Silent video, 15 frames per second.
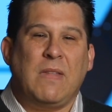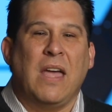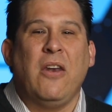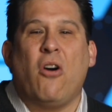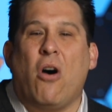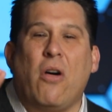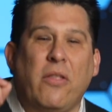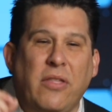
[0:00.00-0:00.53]
And
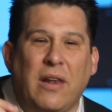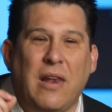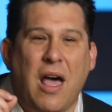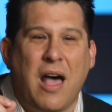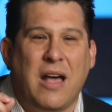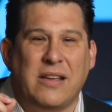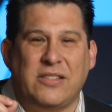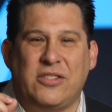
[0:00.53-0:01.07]
all the
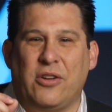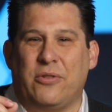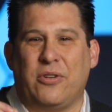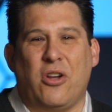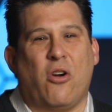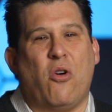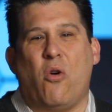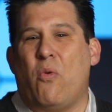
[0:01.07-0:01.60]
laws don't
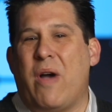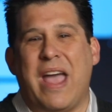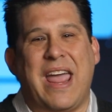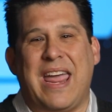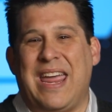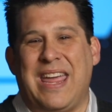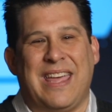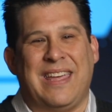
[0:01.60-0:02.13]
go
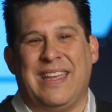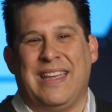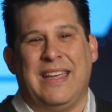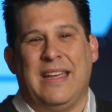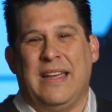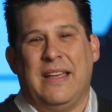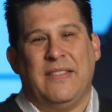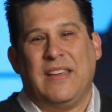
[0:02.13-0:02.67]
away.
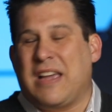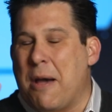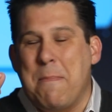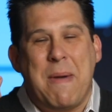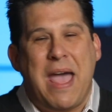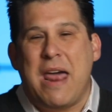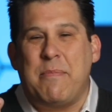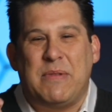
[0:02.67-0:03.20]
The
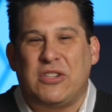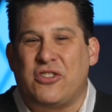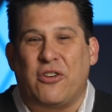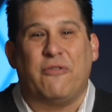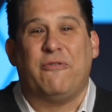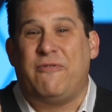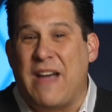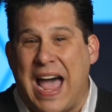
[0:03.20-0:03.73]
commandments are
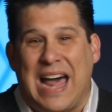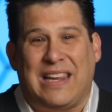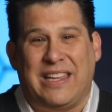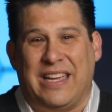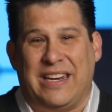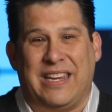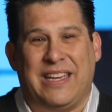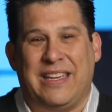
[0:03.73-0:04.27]

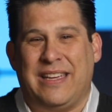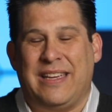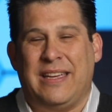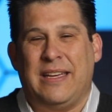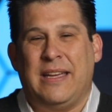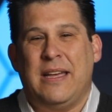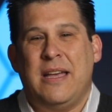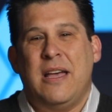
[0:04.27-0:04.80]
valid.
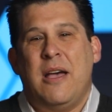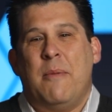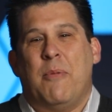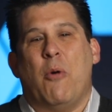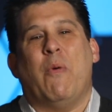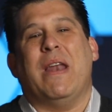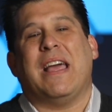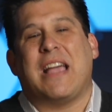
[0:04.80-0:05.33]

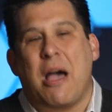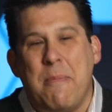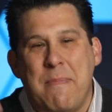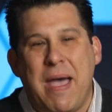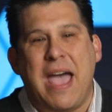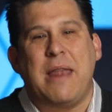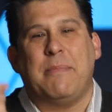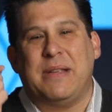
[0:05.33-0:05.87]
But when a
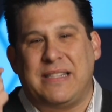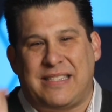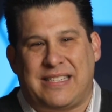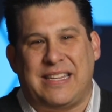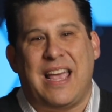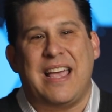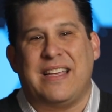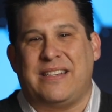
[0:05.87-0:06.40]
commandment
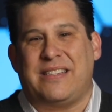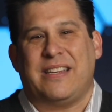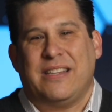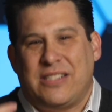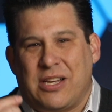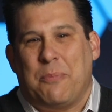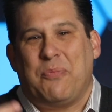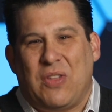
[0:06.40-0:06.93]
says
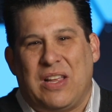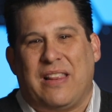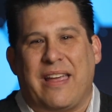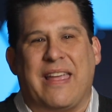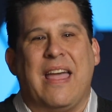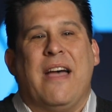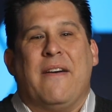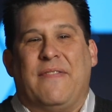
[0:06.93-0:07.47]
something
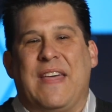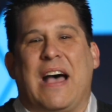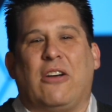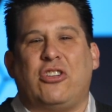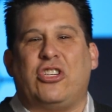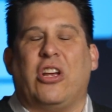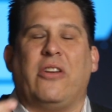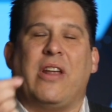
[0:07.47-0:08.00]
like, Thou
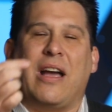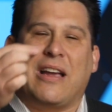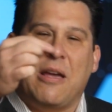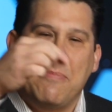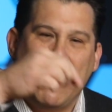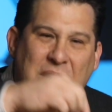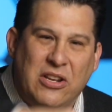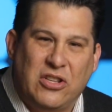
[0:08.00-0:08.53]
shalt not
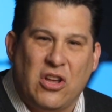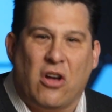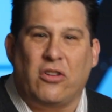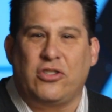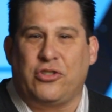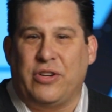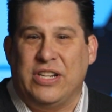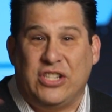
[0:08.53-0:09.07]
commit
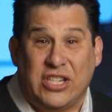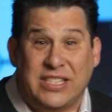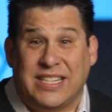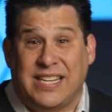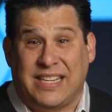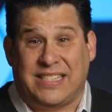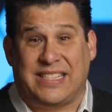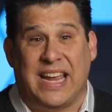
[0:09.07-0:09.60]
adultery,
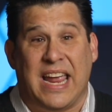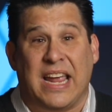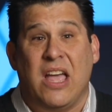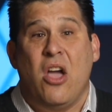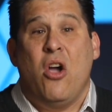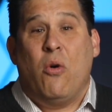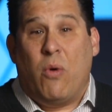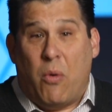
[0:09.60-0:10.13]
Jesus is saying,
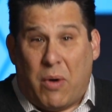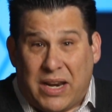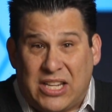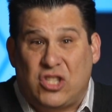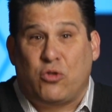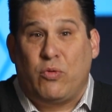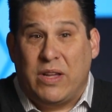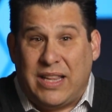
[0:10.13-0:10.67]
what
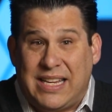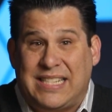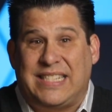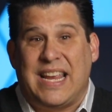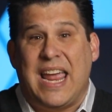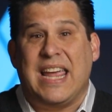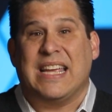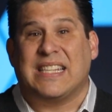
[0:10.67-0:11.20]
it's really
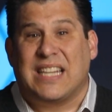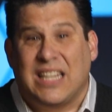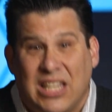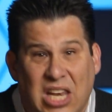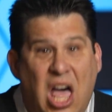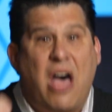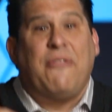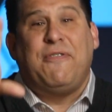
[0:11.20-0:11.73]
saying is,
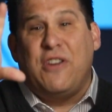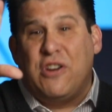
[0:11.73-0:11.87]
Love